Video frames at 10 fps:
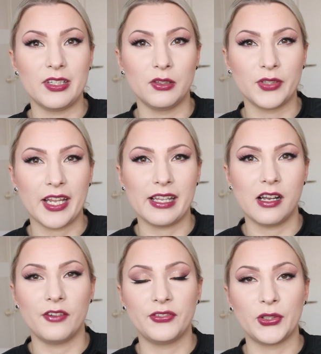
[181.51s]
single day
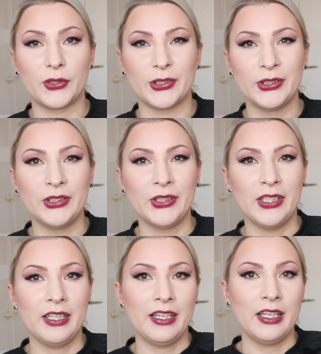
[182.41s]
after
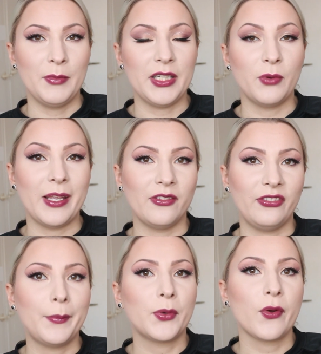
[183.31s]
midway of
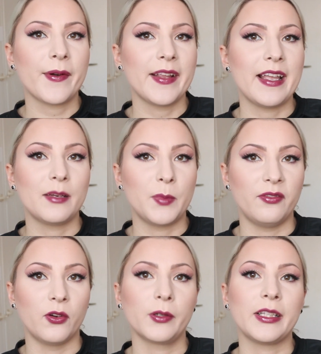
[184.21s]
February and
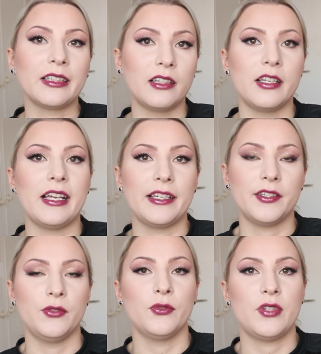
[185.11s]
before that I
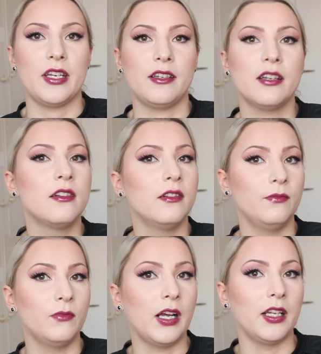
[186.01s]
had used it
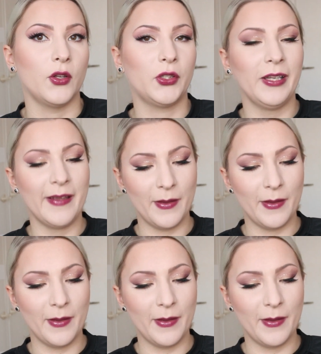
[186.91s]
a lot.